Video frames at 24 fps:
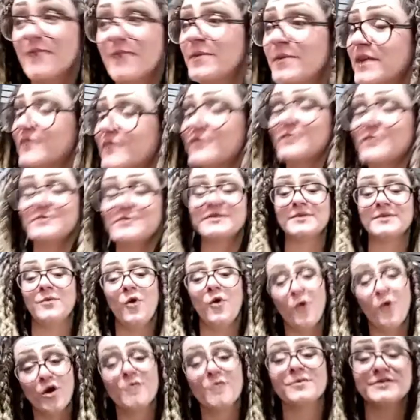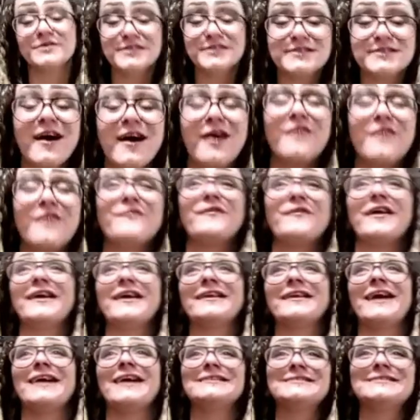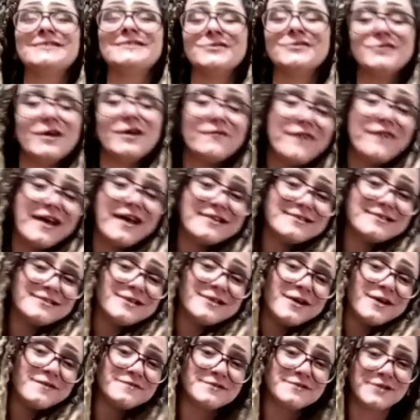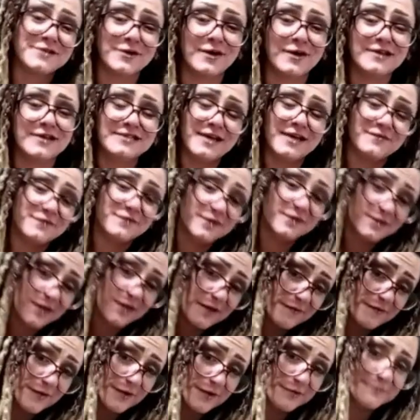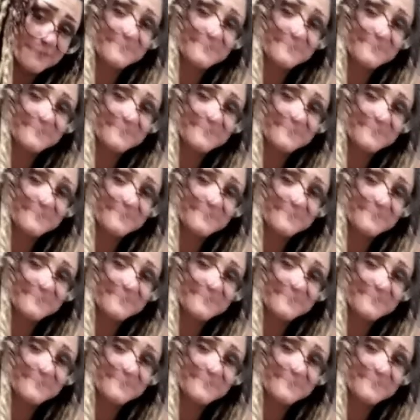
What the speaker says: I've been through some horrible stuff and I still love that stuff. So I definitely love you.